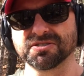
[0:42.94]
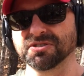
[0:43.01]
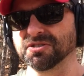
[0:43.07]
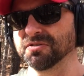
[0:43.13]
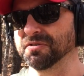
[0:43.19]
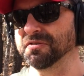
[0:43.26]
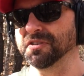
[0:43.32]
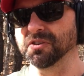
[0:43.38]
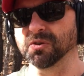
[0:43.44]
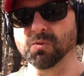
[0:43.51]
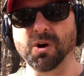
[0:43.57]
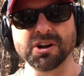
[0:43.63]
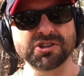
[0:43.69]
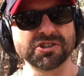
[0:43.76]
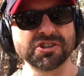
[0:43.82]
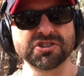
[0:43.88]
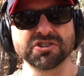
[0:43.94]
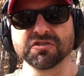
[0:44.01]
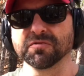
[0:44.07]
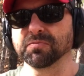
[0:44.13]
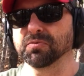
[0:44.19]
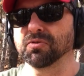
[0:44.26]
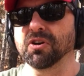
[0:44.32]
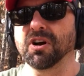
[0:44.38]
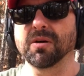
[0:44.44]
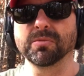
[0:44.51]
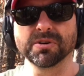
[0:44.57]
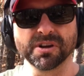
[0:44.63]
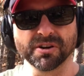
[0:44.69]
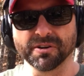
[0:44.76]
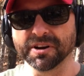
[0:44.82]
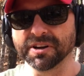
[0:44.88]
If you're watching this, you've
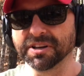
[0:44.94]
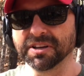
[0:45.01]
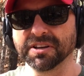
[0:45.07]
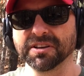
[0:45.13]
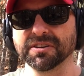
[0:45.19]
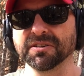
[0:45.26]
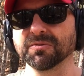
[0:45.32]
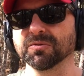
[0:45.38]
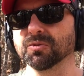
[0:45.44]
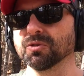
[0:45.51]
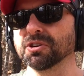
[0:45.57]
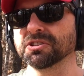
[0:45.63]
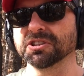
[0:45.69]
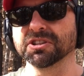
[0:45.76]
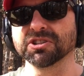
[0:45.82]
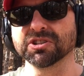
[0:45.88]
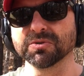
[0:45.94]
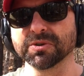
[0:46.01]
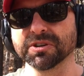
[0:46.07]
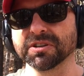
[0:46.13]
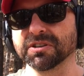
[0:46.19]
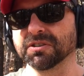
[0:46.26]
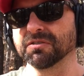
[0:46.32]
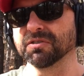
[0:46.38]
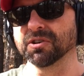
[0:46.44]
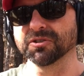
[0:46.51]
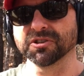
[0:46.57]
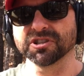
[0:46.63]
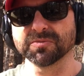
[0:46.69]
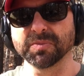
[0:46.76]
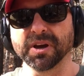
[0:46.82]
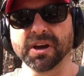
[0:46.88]
probably already looked into it. You've heard
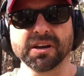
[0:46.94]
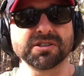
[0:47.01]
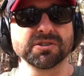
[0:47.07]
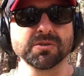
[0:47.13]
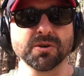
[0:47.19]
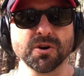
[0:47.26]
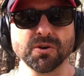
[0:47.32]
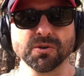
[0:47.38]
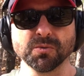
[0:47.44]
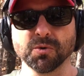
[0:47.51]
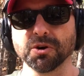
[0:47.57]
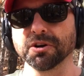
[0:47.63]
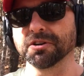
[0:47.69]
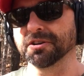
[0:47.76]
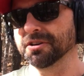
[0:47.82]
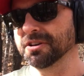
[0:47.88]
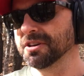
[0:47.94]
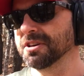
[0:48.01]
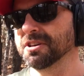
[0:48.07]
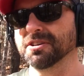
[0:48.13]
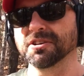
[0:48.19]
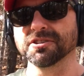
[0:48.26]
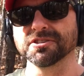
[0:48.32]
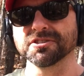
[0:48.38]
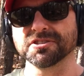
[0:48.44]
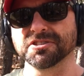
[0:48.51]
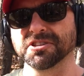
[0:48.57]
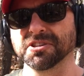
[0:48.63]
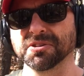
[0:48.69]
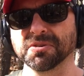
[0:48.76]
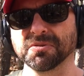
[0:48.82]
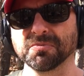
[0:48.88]
the specs. You own one. You're just
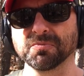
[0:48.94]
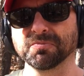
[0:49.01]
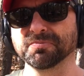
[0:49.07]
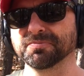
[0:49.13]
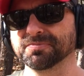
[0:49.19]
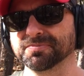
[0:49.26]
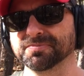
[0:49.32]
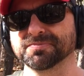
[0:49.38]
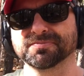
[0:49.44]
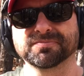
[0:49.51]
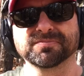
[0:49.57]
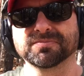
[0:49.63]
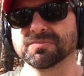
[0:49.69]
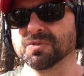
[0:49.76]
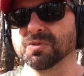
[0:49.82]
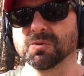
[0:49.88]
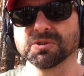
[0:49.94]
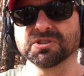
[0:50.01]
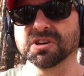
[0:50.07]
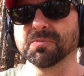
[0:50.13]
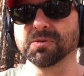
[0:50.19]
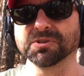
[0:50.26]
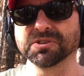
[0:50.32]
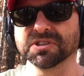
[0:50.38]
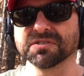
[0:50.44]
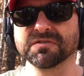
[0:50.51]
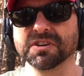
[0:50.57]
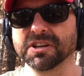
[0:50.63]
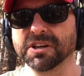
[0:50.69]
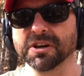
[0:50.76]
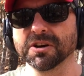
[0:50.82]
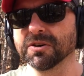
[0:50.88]
seeing what's up with this
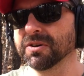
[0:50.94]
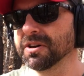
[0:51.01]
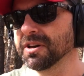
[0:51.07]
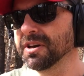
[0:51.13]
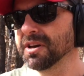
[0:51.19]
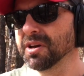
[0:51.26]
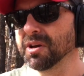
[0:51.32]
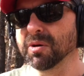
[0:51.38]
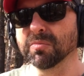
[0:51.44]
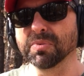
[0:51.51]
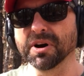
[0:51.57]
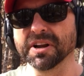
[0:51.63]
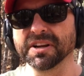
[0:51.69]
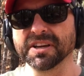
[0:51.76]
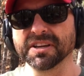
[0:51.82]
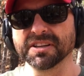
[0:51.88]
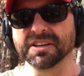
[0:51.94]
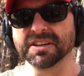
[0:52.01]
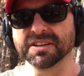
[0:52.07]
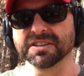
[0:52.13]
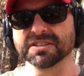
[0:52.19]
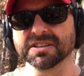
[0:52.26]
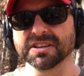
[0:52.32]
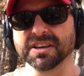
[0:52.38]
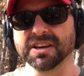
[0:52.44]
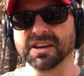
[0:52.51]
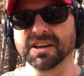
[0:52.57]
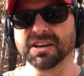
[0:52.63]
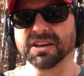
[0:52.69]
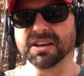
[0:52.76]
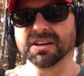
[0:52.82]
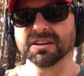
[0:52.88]
video. But it is
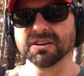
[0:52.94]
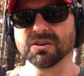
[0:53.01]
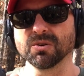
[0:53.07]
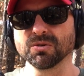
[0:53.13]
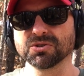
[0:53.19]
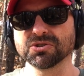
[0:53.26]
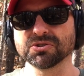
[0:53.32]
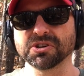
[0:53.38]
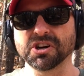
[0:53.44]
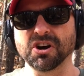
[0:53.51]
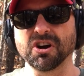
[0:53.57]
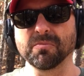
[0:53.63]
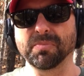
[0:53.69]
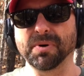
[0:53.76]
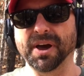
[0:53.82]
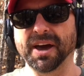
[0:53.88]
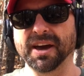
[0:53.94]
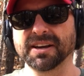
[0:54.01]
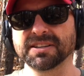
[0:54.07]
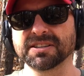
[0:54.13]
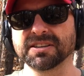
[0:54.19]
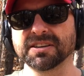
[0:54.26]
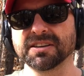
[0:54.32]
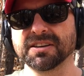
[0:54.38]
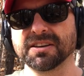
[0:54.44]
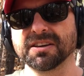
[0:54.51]
a ultra compact